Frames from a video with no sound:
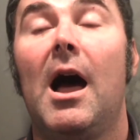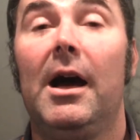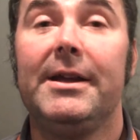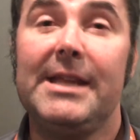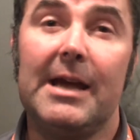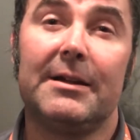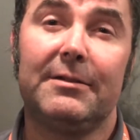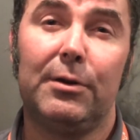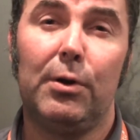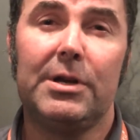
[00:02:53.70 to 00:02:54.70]
Uh, yeah,
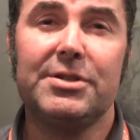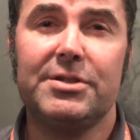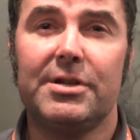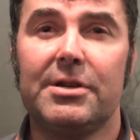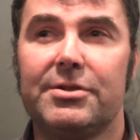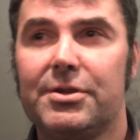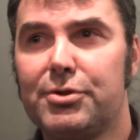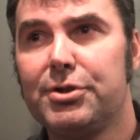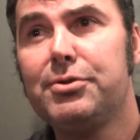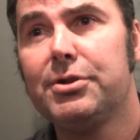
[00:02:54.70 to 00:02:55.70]
so orchestra, so
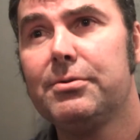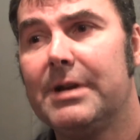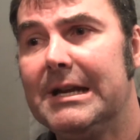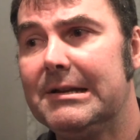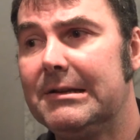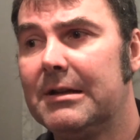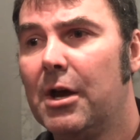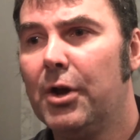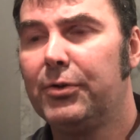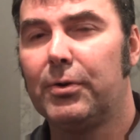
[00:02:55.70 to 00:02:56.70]
Juju is
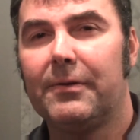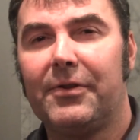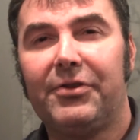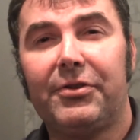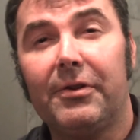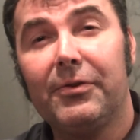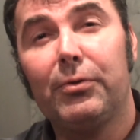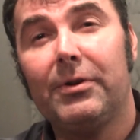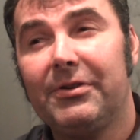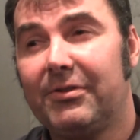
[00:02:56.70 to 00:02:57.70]
sort of the
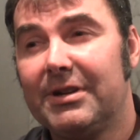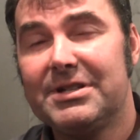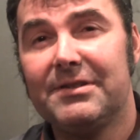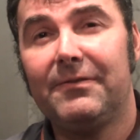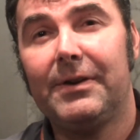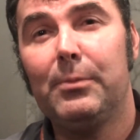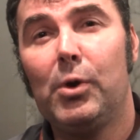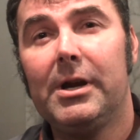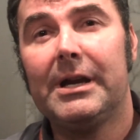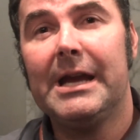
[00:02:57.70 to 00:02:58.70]
service orchestration
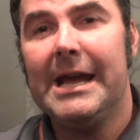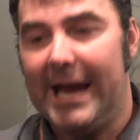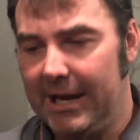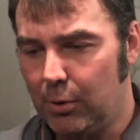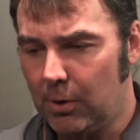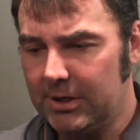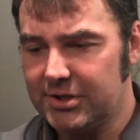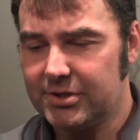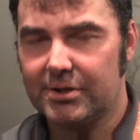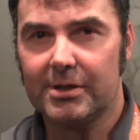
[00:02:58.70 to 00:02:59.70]
framework, and
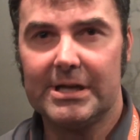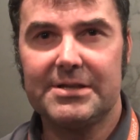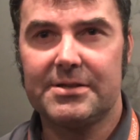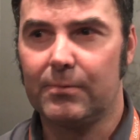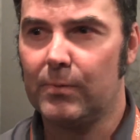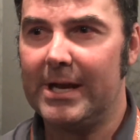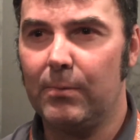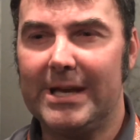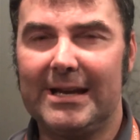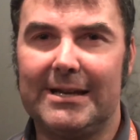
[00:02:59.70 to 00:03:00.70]
orchestra is the way
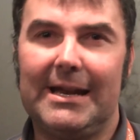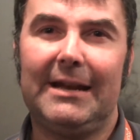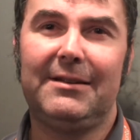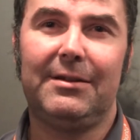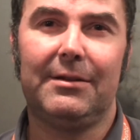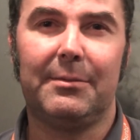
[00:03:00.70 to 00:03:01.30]
we connect to